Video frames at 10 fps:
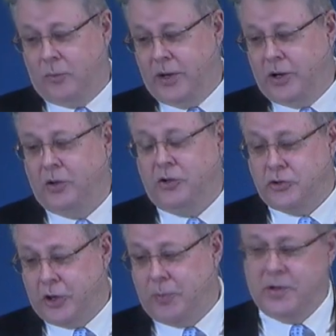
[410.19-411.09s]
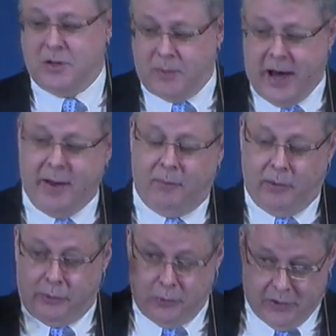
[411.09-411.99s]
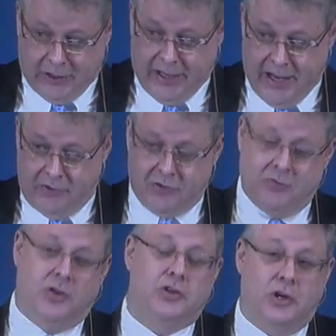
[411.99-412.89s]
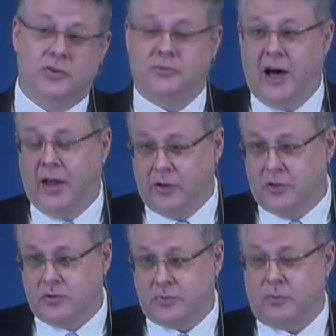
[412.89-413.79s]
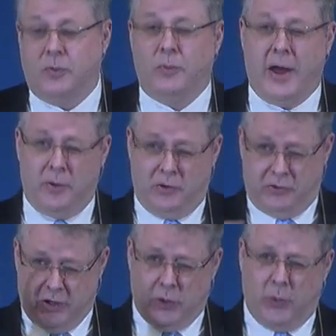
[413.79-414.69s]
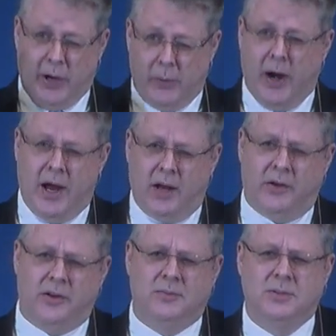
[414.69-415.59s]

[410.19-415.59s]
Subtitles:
We don't interpret the Bible through the lens of the church fathers. Rather, it's the other way around.